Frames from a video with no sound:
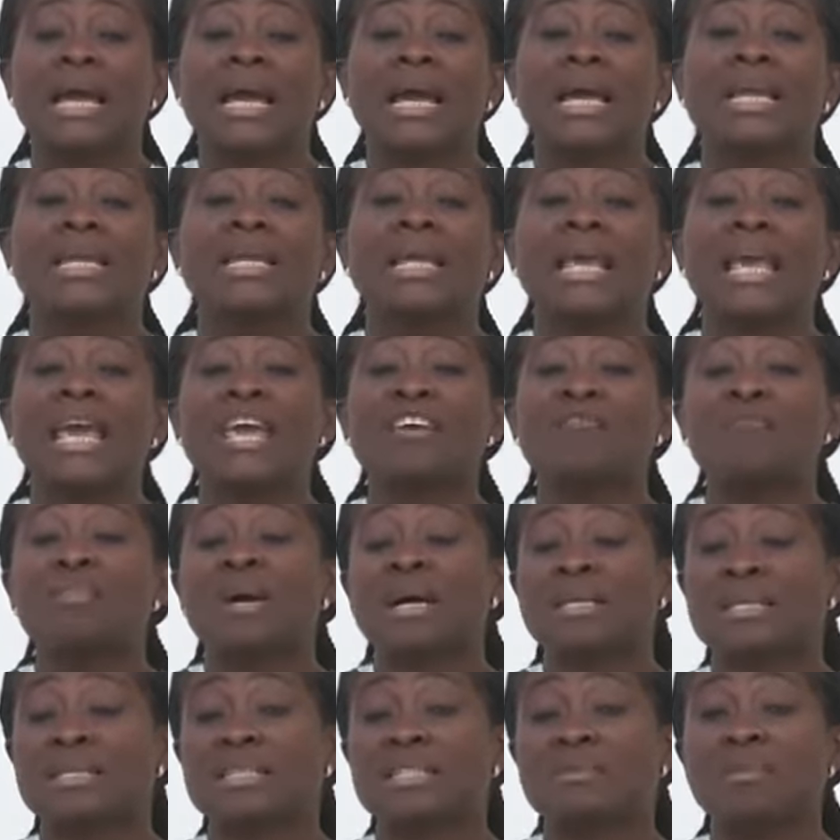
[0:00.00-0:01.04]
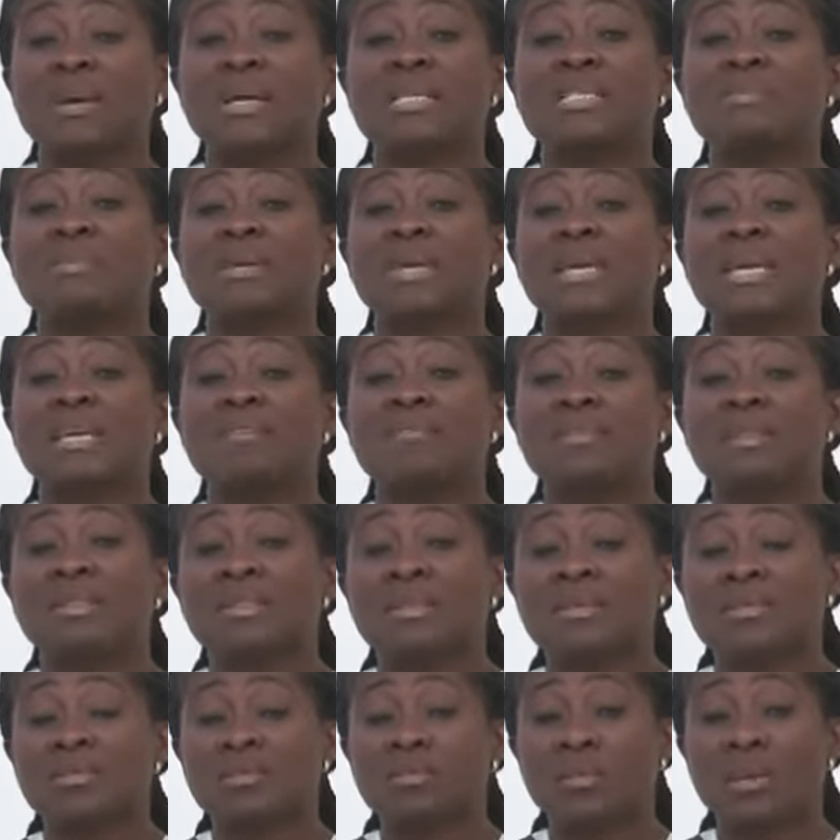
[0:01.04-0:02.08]
And if participants behave in
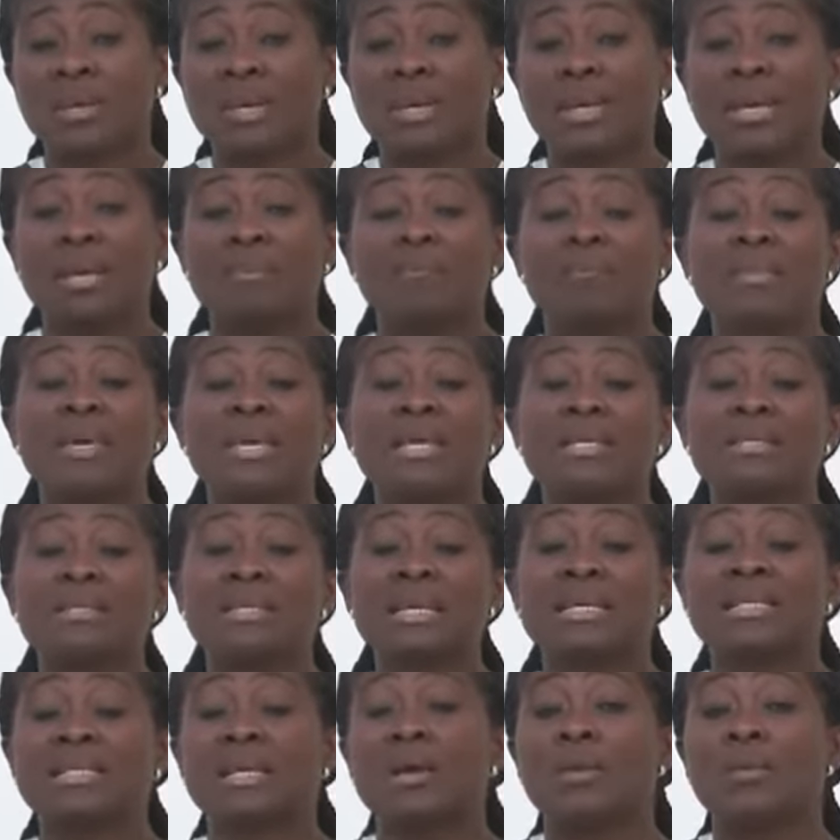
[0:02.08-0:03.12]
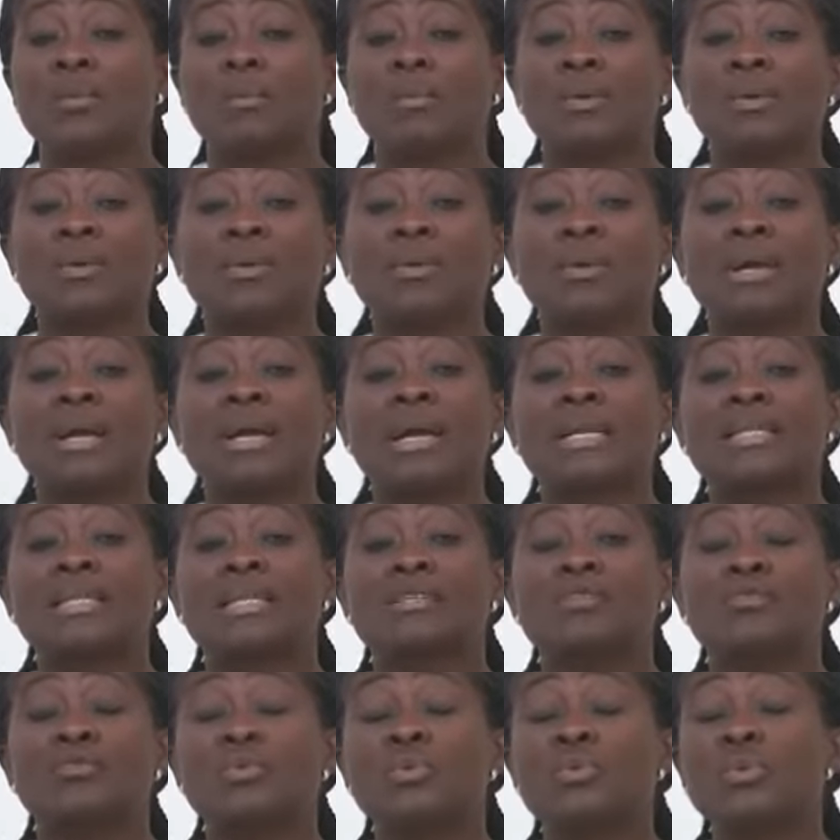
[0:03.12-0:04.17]
this way, it means that we will not get
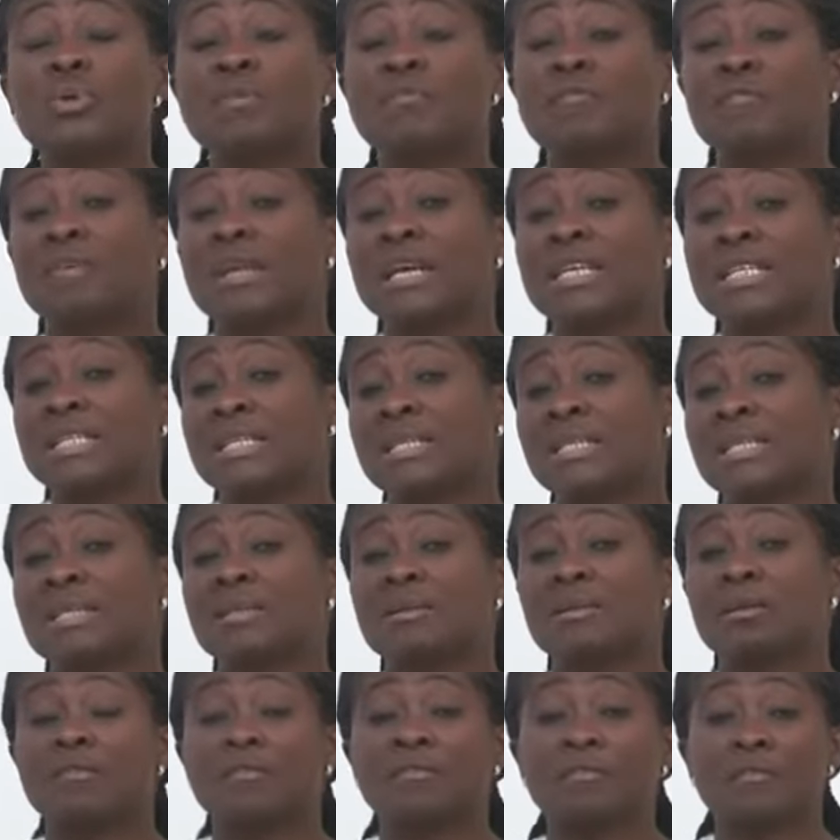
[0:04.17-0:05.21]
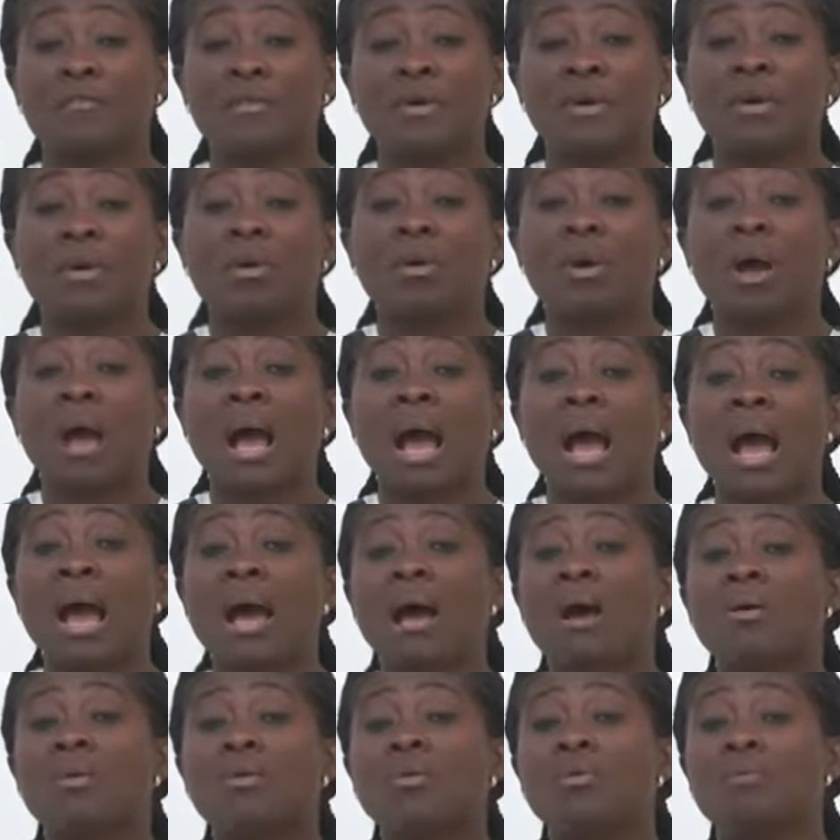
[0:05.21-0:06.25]
a true reflection of
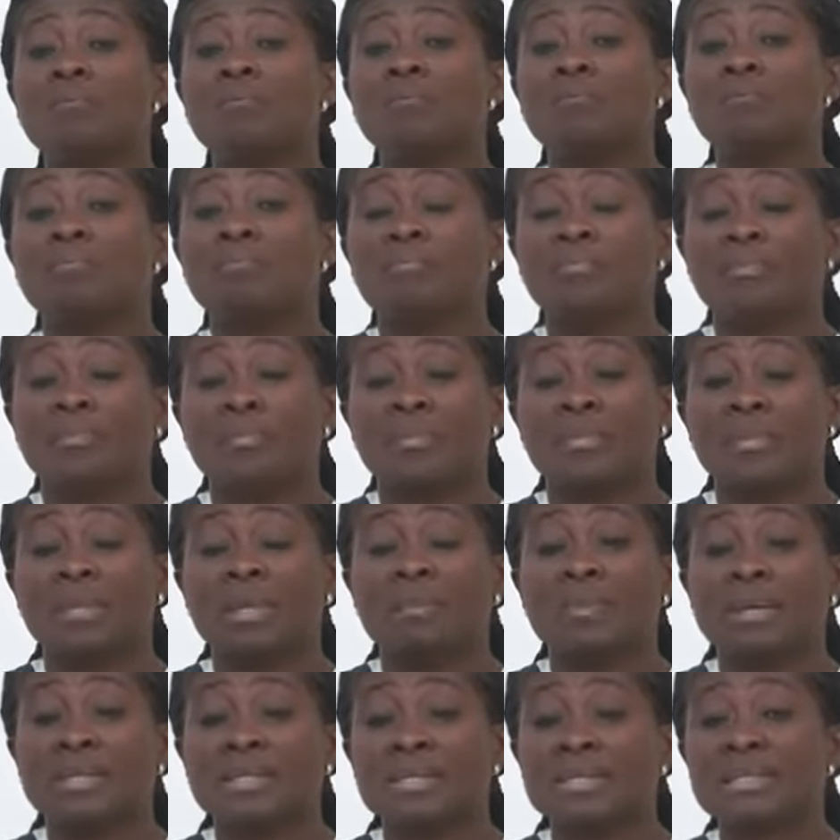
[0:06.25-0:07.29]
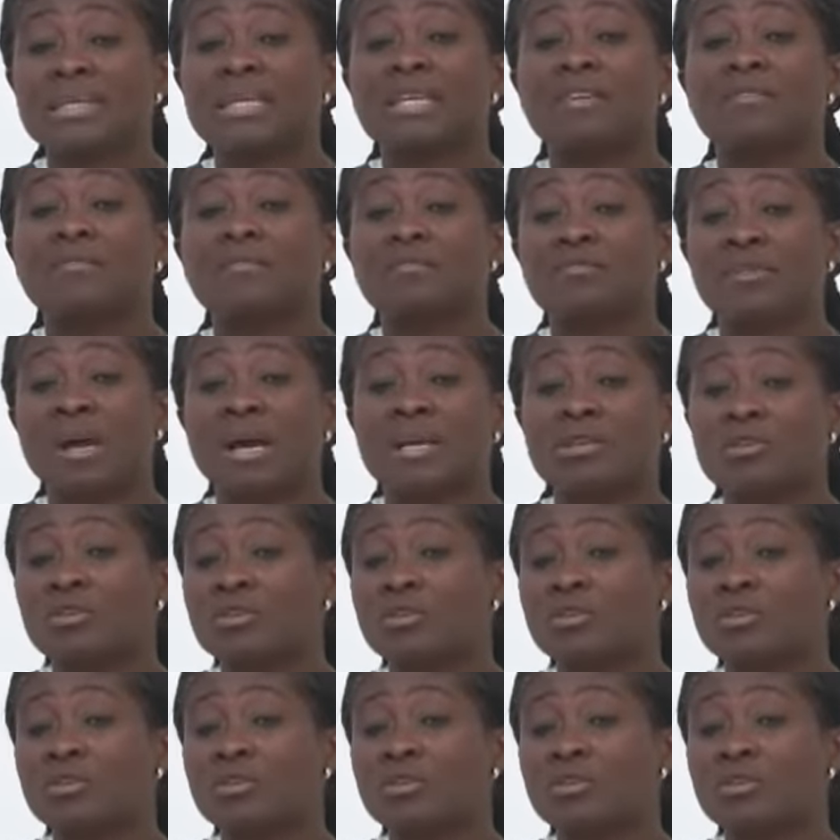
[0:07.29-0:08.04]
how they perceive drug